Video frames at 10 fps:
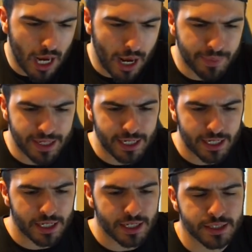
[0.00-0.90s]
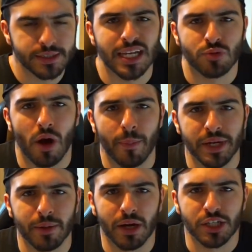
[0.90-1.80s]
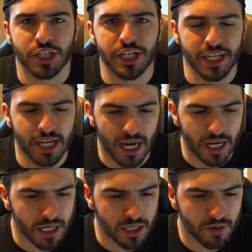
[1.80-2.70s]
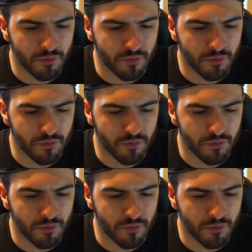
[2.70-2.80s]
I mean, that's what I mean about cheeky guy.